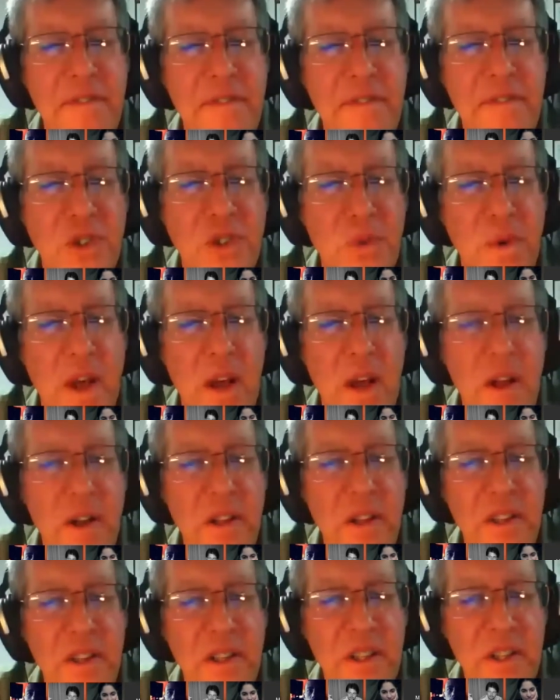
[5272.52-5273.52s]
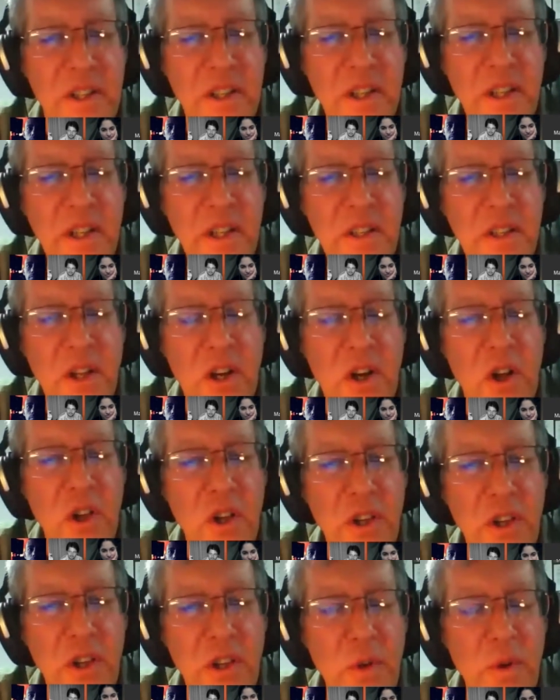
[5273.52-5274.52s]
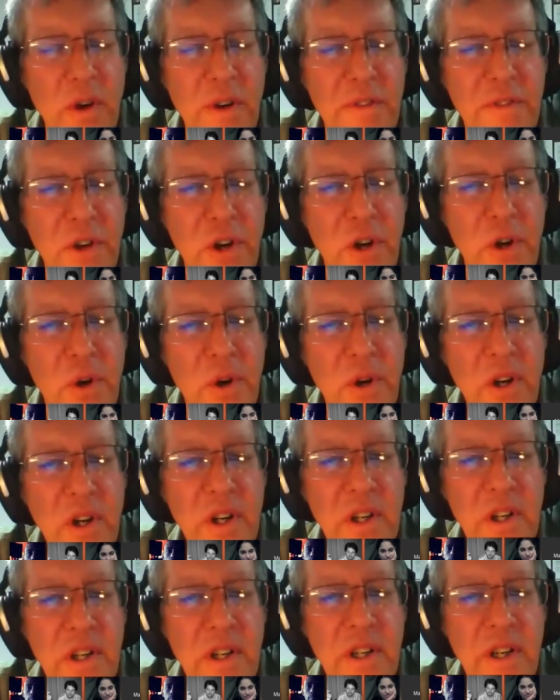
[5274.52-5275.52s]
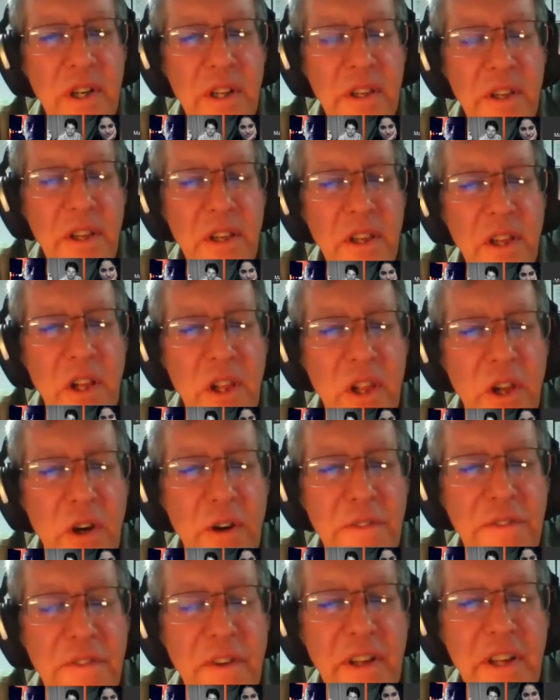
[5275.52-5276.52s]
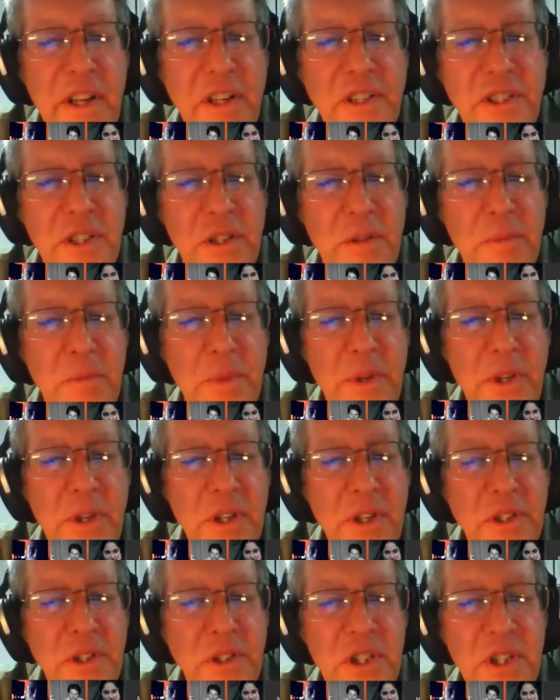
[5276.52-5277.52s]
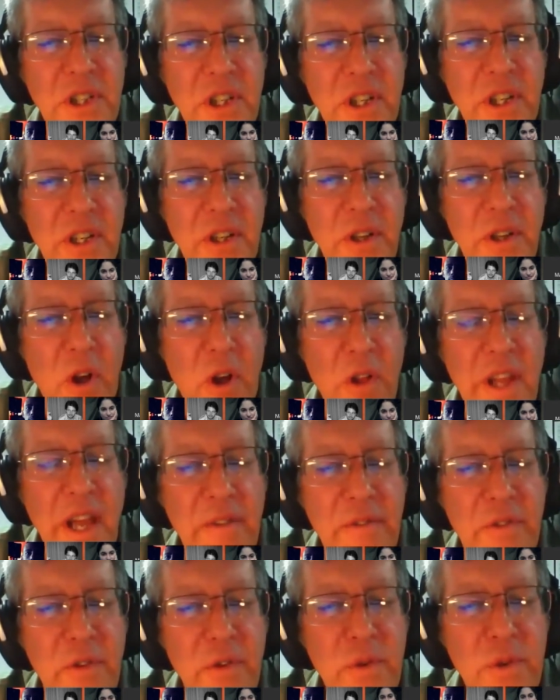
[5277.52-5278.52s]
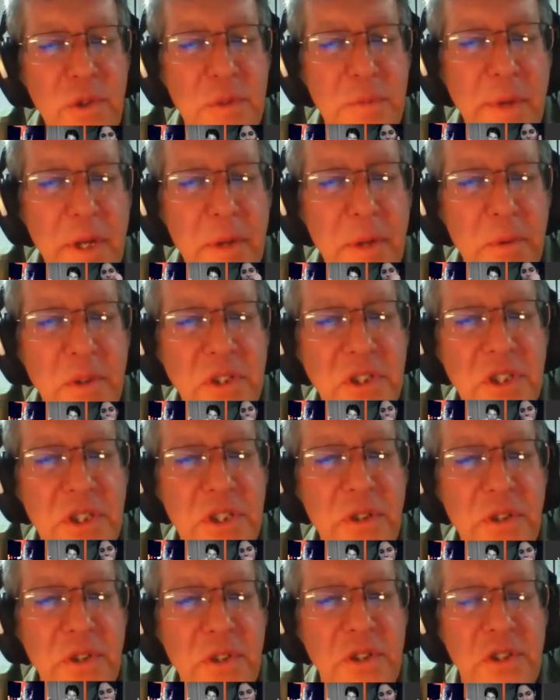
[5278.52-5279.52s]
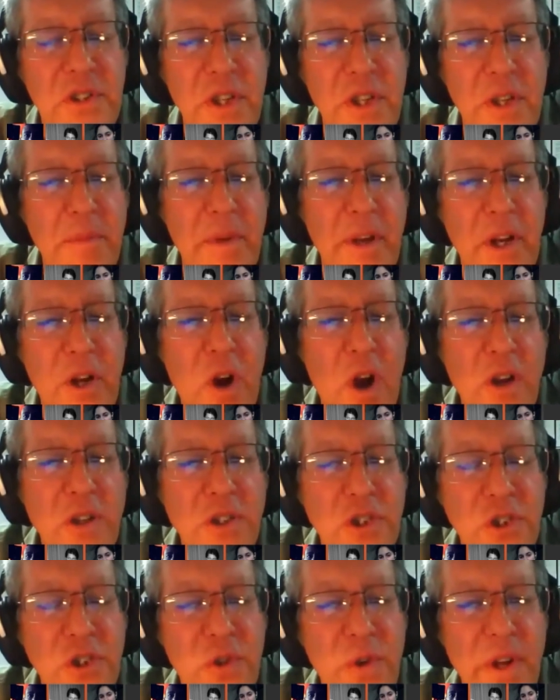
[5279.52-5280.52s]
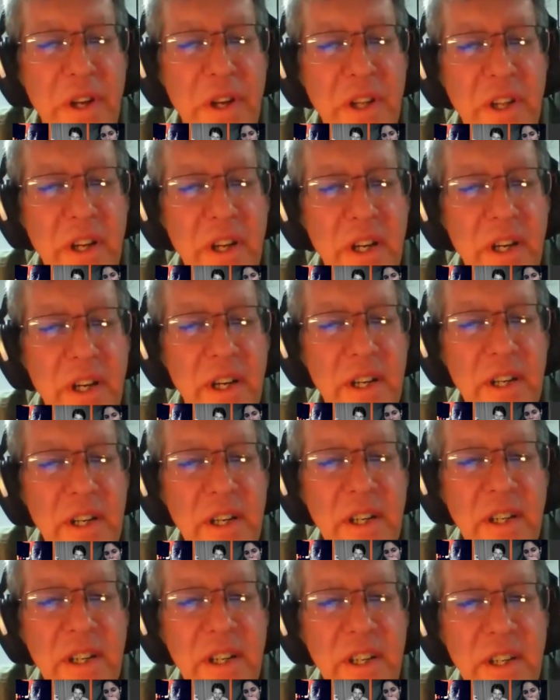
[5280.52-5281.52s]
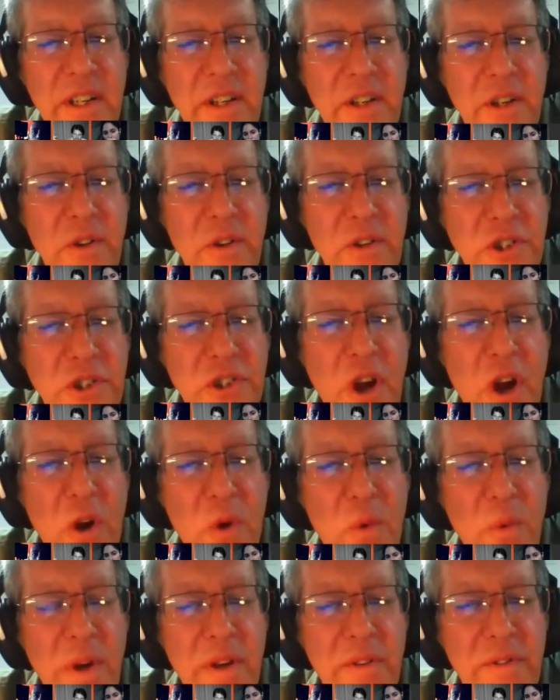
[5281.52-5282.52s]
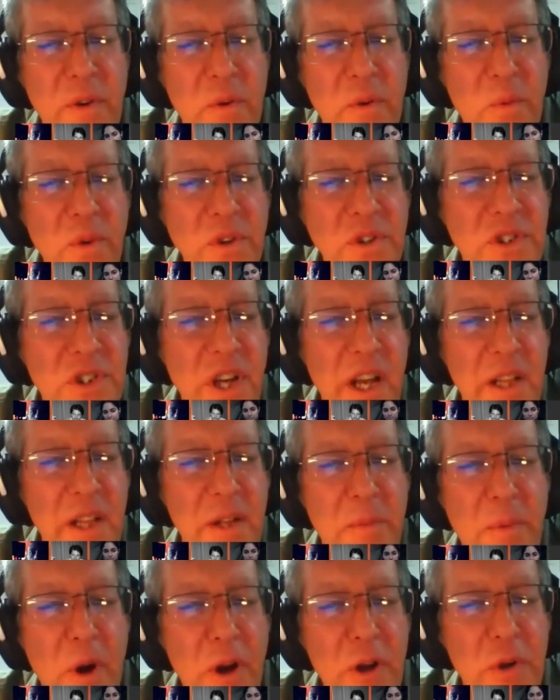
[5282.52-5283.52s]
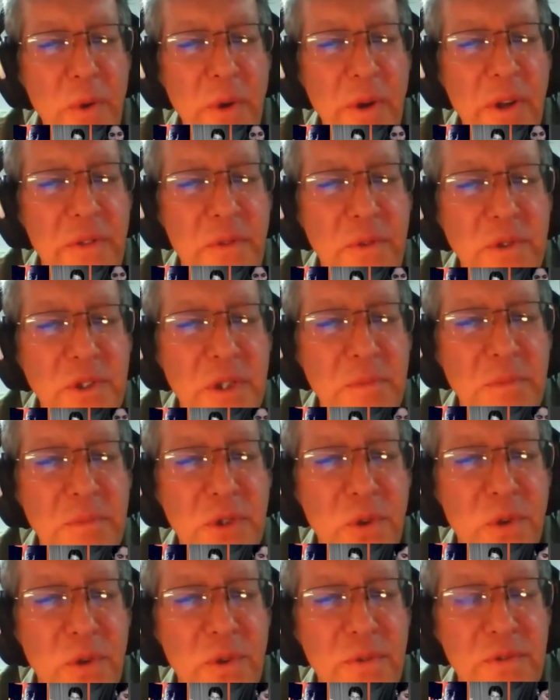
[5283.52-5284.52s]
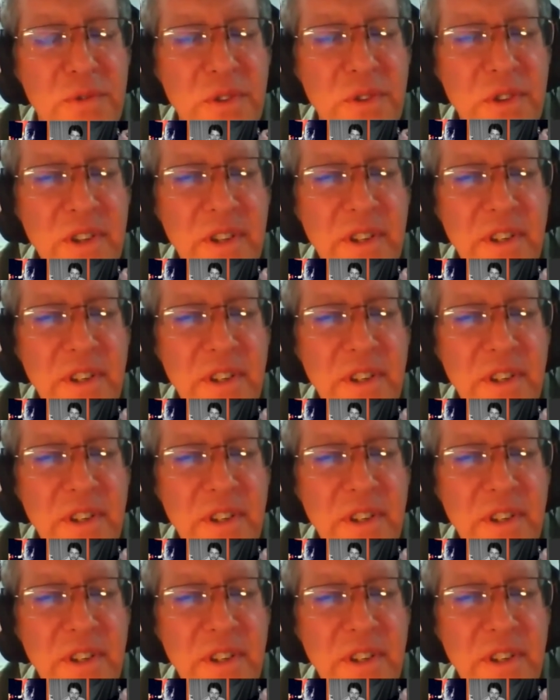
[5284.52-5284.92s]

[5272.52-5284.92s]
field surrounding the hull of the UFO. And then the LeClaire effect kicks in because all you have to do is be able to steer this thing by concentrating, the shock wave on one side. They're probably doing it through some sort of